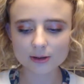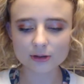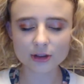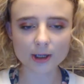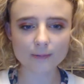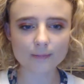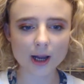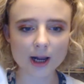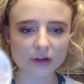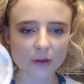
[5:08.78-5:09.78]
And
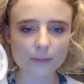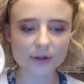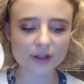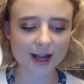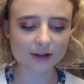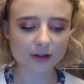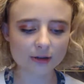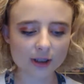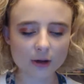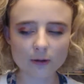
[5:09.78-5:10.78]
has a
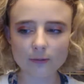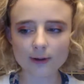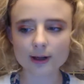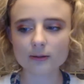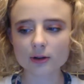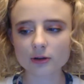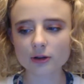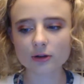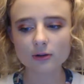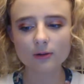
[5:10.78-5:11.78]
protecting thing over it,
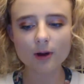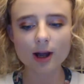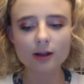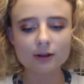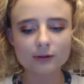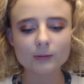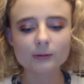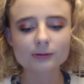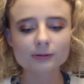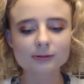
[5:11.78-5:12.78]
which is quite
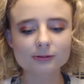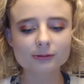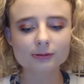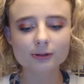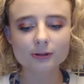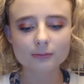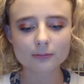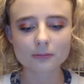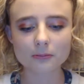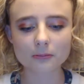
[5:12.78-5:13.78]
useful.
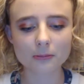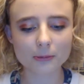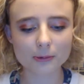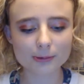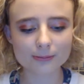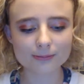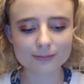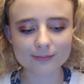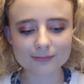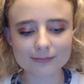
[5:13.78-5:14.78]
Oh
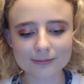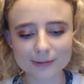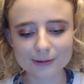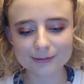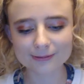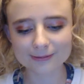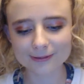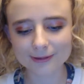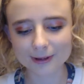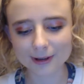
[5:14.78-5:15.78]

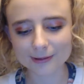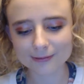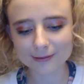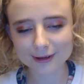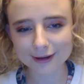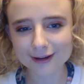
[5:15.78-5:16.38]
no.